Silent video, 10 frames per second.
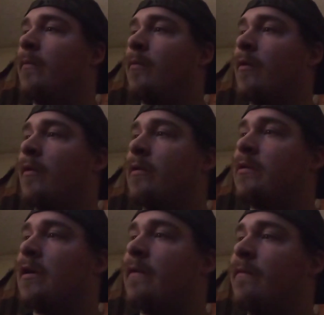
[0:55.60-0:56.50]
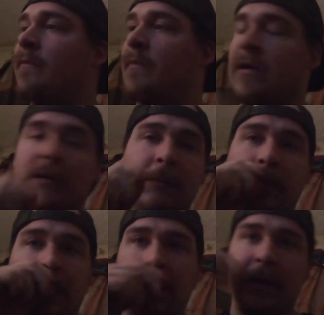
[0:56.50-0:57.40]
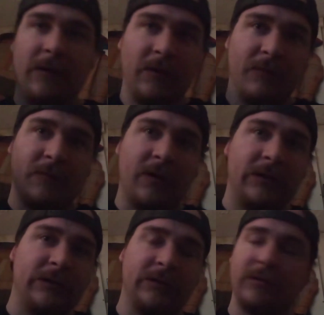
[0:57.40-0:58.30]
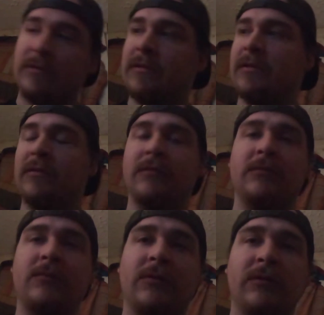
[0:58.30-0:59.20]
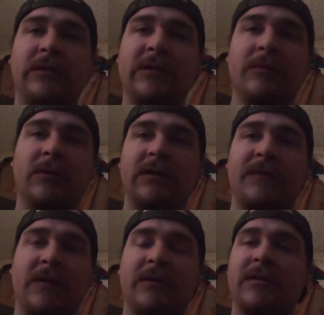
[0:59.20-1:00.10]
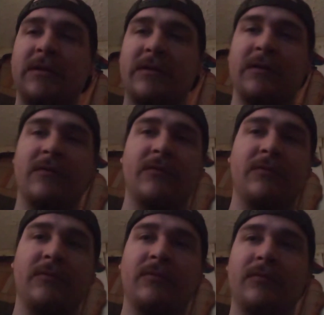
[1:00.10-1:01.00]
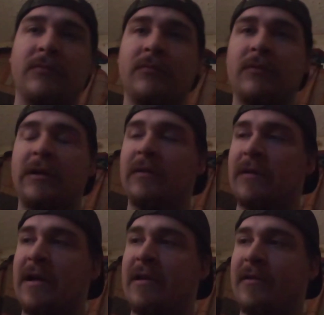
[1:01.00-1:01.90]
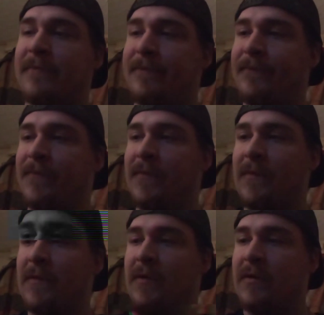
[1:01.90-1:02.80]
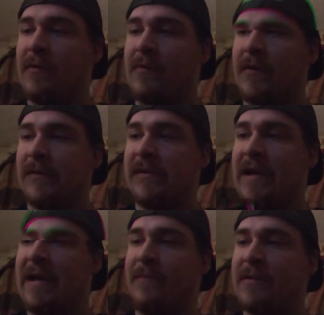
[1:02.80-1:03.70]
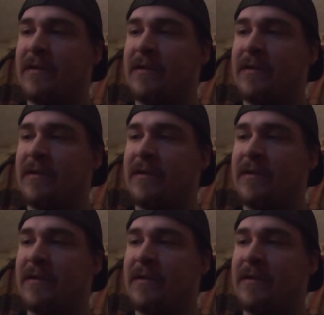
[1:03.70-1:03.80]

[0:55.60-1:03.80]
We're going to start from the end to the front. So we'll do steelbooks first on through. I'll kind of throw stamps